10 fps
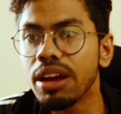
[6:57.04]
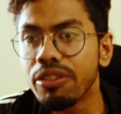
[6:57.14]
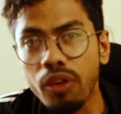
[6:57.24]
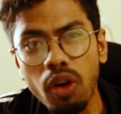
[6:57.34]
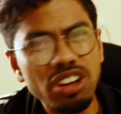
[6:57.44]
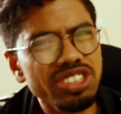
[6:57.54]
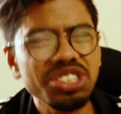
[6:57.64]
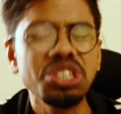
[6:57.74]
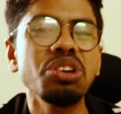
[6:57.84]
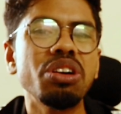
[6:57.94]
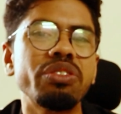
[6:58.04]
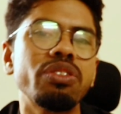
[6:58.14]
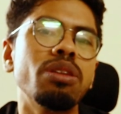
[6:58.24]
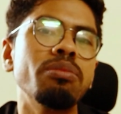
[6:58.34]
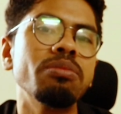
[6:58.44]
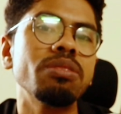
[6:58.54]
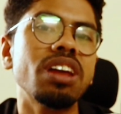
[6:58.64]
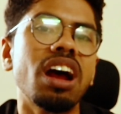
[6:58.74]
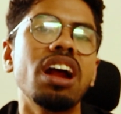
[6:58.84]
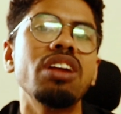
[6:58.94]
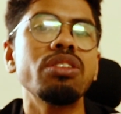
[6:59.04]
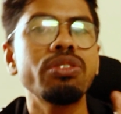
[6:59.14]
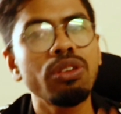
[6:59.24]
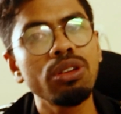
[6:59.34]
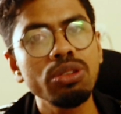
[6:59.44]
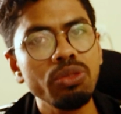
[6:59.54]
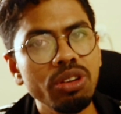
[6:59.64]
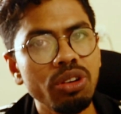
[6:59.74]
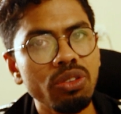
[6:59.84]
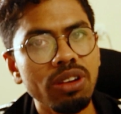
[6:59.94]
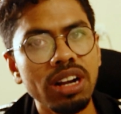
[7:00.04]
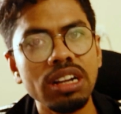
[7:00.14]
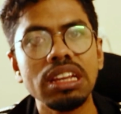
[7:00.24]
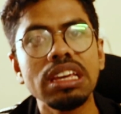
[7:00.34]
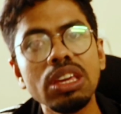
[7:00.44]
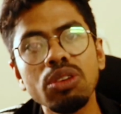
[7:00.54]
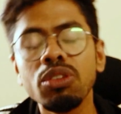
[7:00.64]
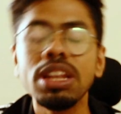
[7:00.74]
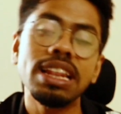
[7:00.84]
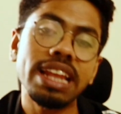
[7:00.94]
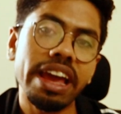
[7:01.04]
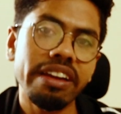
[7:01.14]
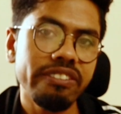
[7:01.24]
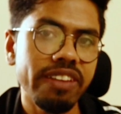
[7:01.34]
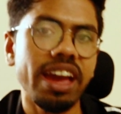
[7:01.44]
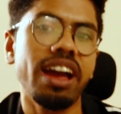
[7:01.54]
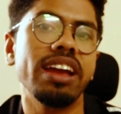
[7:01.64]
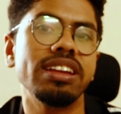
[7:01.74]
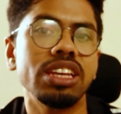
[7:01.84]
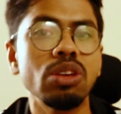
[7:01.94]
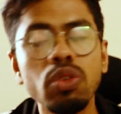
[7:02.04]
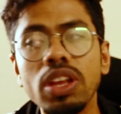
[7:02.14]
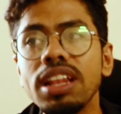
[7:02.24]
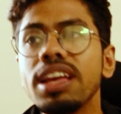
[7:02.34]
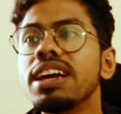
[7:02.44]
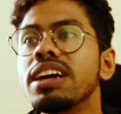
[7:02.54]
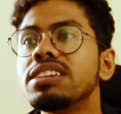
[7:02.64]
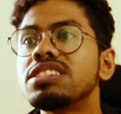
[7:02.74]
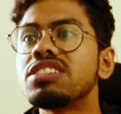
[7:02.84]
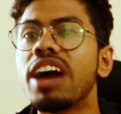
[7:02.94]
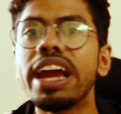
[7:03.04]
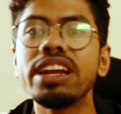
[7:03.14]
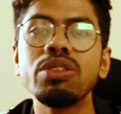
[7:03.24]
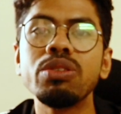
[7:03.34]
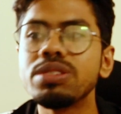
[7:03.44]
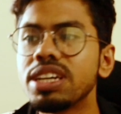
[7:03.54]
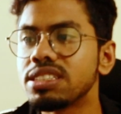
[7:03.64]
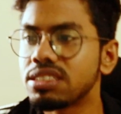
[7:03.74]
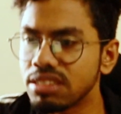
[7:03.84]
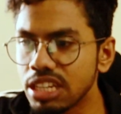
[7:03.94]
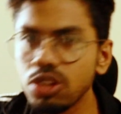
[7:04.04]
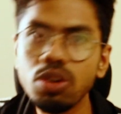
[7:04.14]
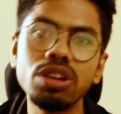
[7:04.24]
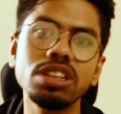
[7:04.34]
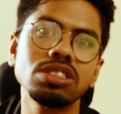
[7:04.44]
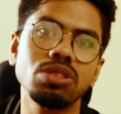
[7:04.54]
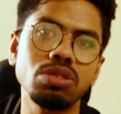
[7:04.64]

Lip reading: For sure, from third or fourth week onward, you will lag behind. You will try to just ignore this